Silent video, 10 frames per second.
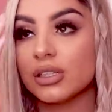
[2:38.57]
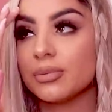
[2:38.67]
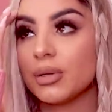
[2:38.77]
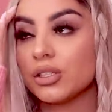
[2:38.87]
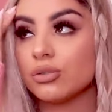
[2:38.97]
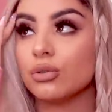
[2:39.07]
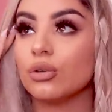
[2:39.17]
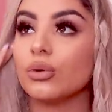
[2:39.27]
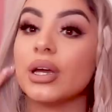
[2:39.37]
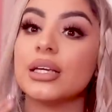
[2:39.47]

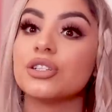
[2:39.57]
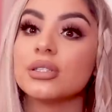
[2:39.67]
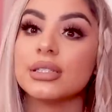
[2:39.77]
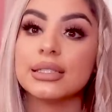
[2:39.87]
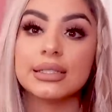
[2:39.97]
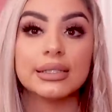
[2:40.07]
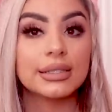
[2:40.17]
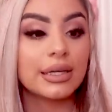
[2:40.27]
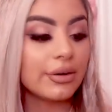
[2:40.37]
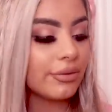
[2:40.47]
special occasions and
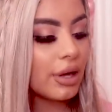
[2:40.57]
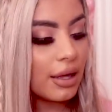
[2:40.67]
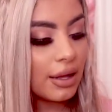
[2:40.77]
stuff.